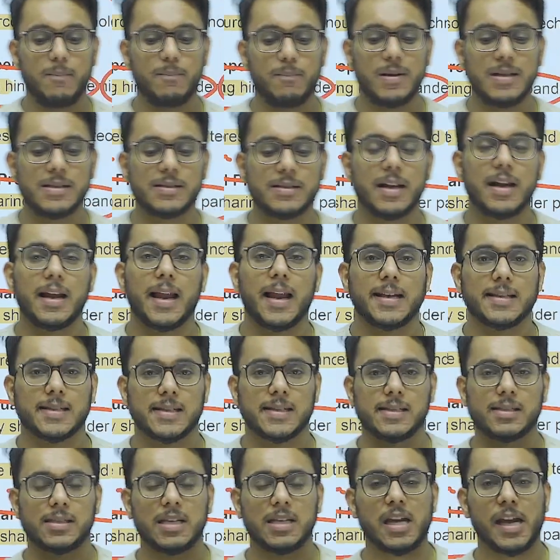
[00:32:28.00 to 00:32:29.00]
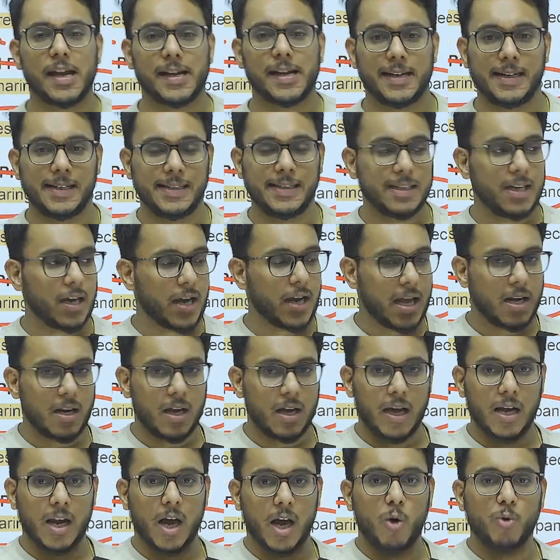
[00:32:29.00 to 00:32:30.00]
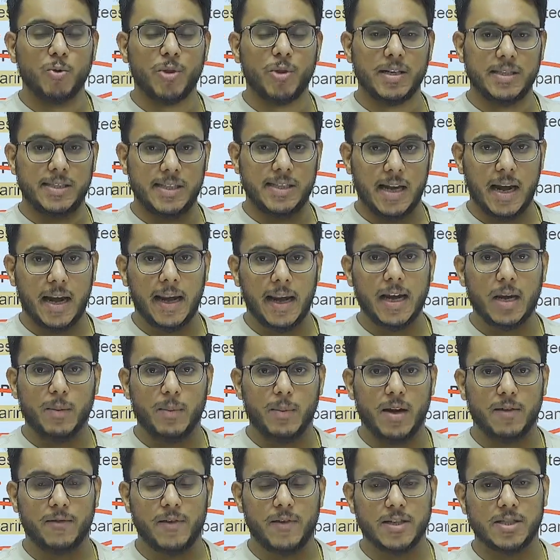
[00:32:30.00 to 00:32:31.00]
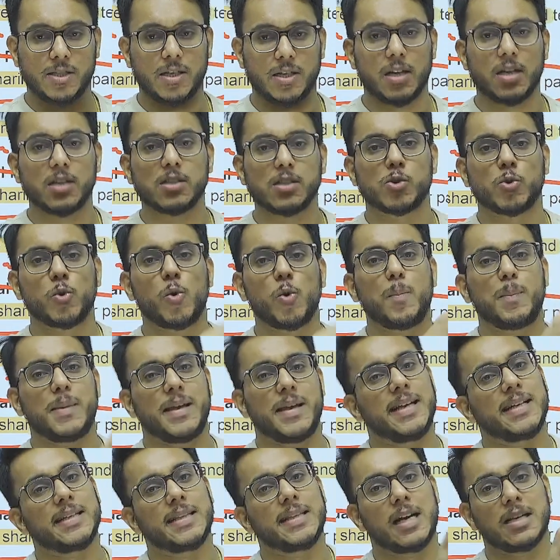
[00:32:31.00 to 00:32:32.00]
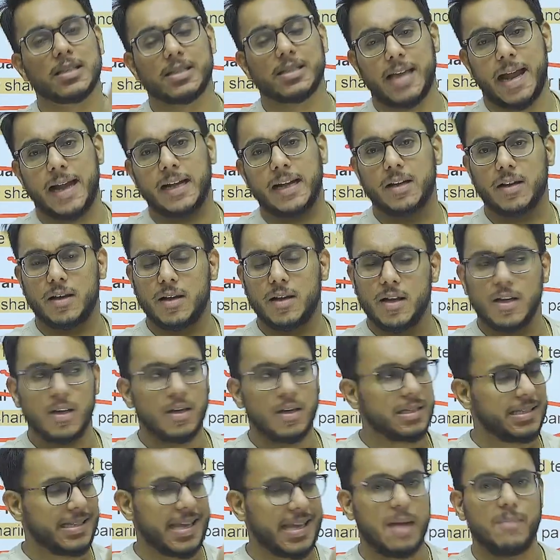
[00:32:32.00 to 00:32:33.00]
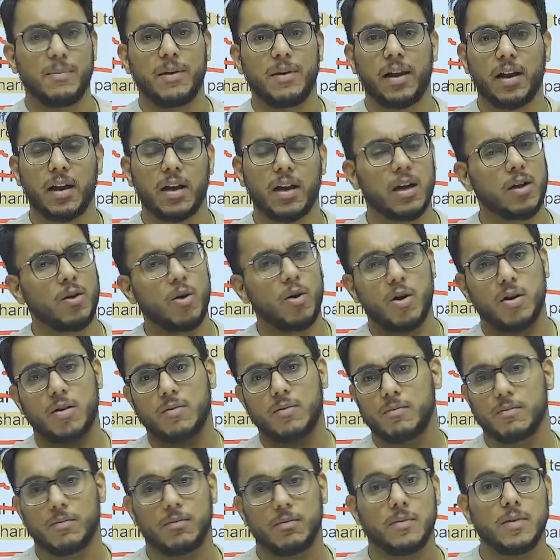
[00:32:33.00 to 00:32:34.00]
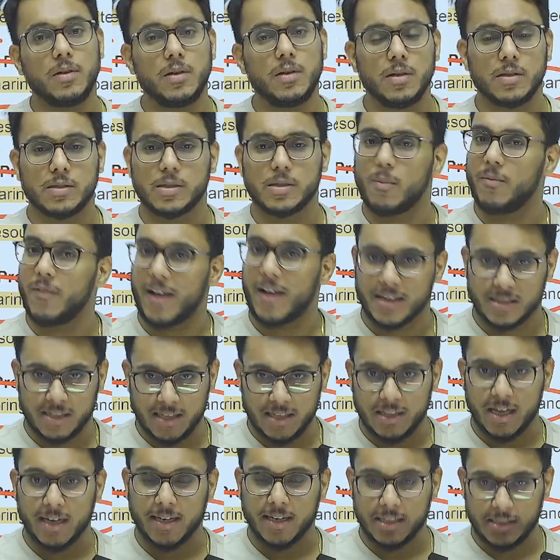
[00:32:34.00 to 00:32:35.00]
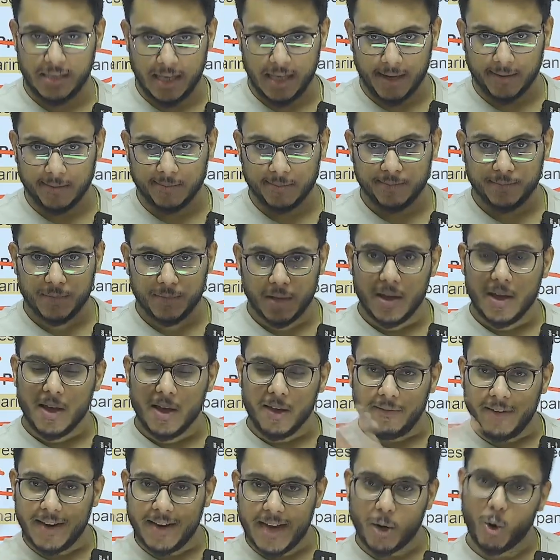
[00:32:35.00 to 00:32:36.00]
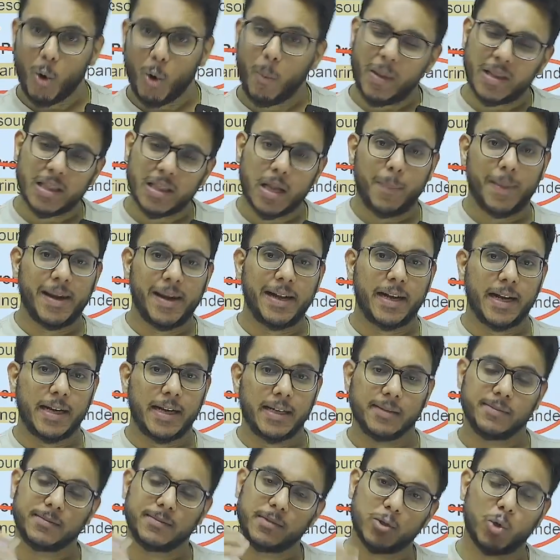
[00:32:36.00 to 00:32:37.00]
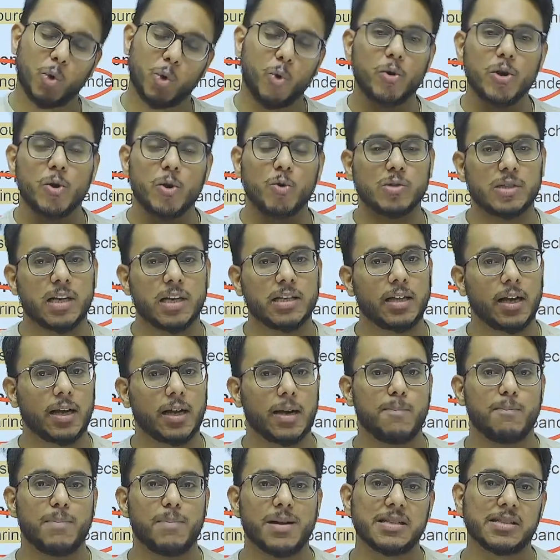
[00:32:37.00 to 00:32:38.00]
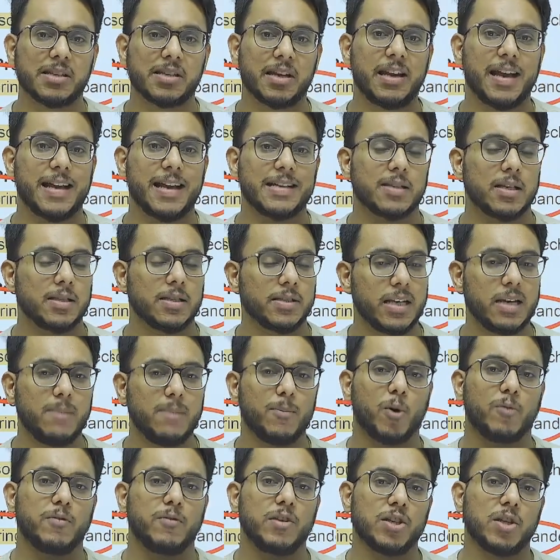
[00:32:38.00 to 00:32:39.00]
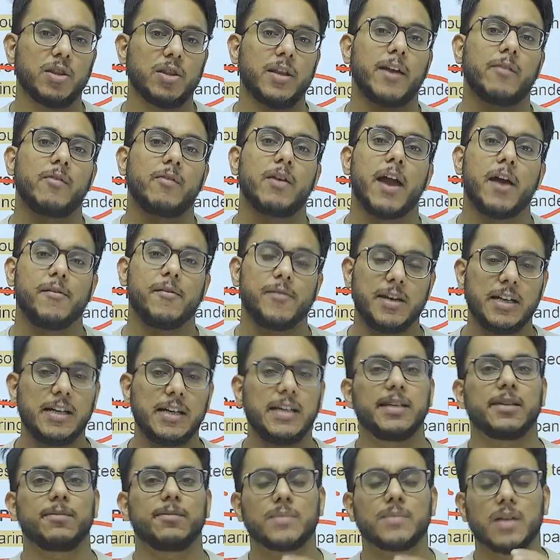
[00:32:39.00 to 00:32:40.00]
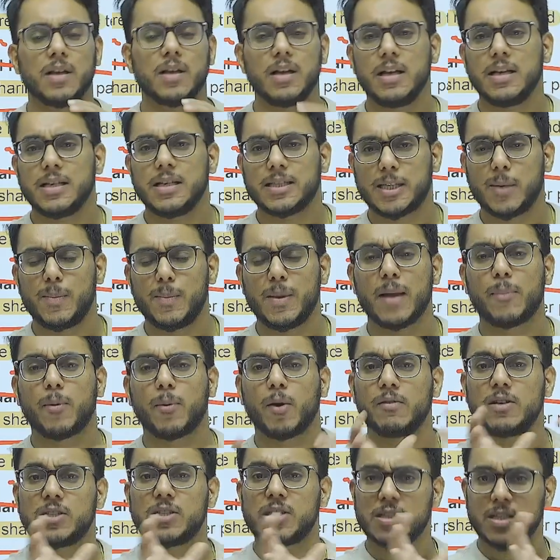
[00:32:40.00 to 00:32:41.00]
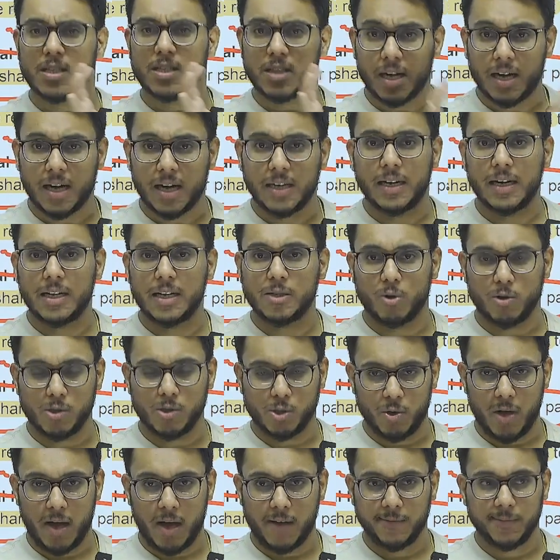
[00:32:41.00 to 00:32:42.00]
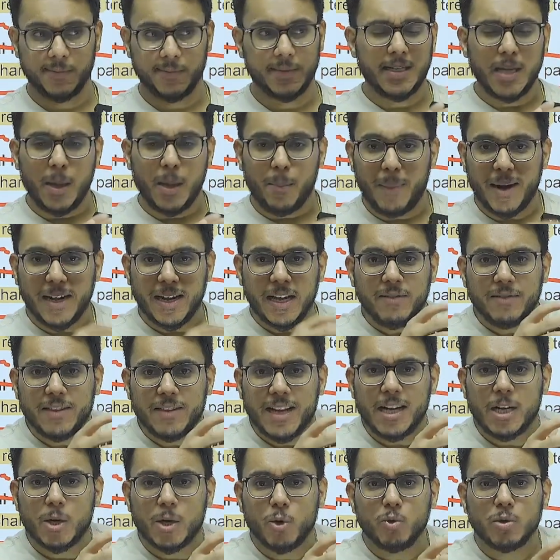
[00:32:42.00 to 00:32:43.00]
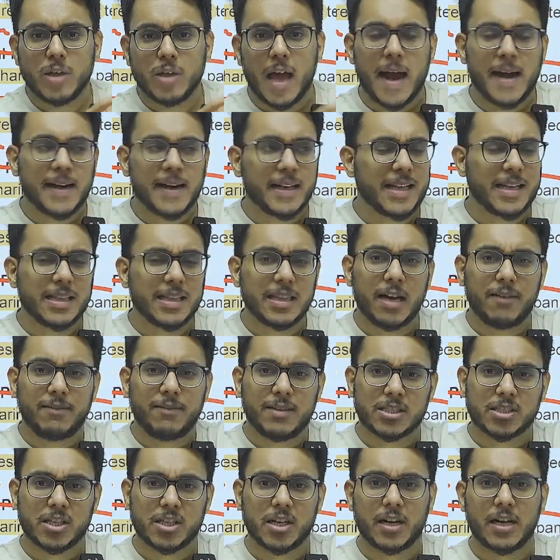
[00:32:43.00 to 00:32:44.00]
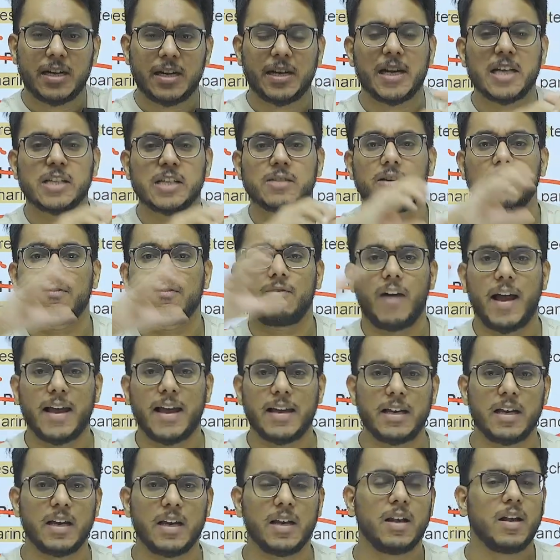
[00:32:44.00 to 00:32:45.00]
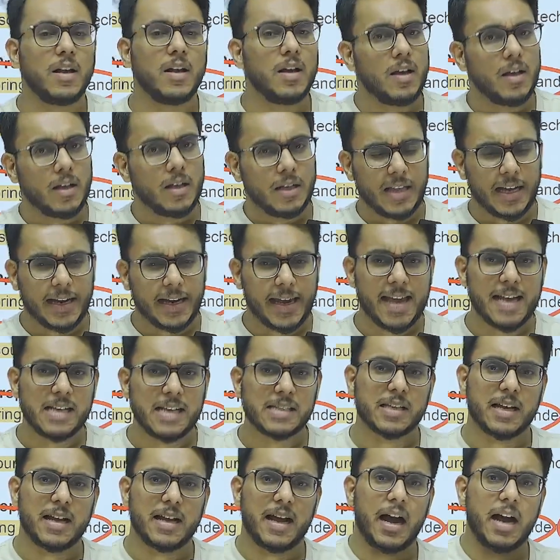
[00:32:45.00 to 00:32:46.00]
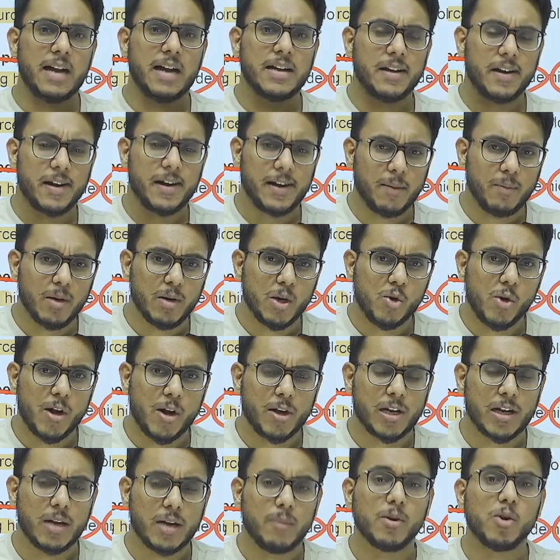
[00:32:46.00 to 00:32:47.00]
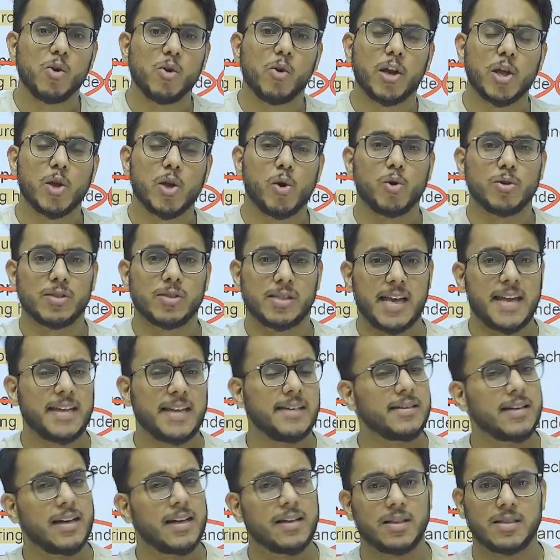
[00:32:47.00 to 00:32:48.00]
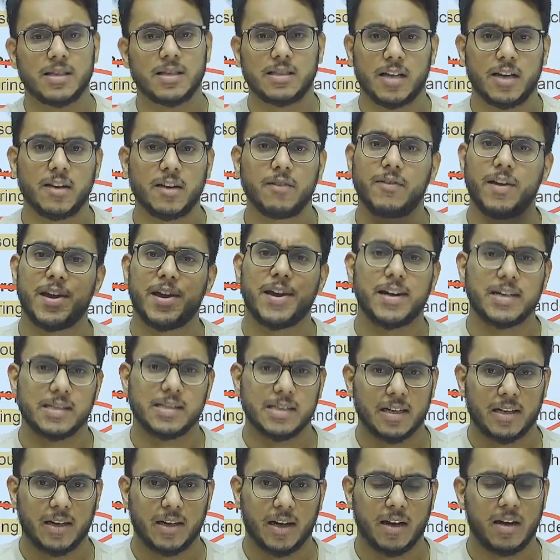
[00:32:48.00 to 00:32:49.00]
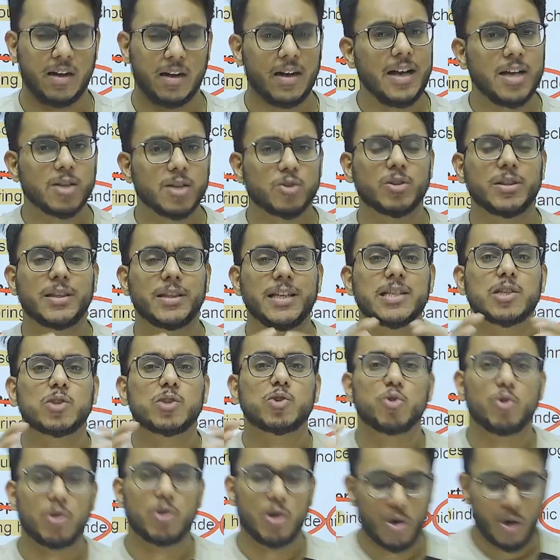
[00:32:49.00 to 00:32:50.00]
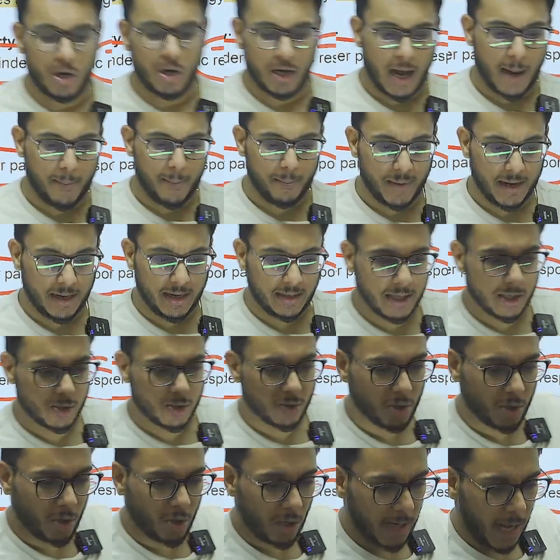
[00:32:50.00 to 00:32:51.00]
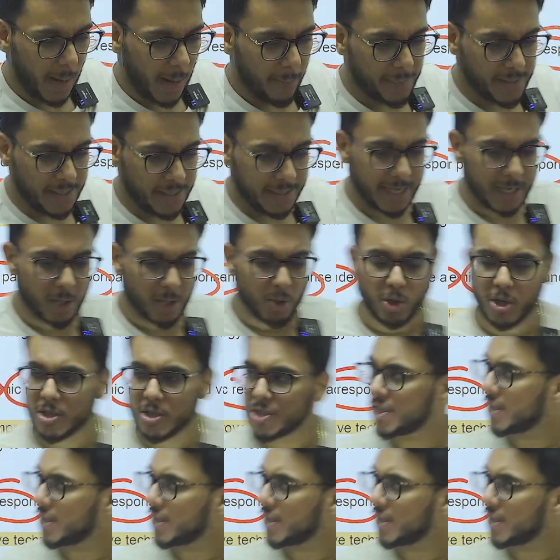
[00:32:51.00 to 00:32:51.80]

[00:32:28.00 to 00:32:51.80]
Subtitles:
licensing, India can allow the generic manufacturers to make the same drug or some vaccine that is there. We can open the patent through using the compulsory licensing provision that we have in India. Similar provisions other countries also have. But if they'll do that, then the Western countries will file the case under WTO saying that this is unfair, etc. So this should not happen. Technological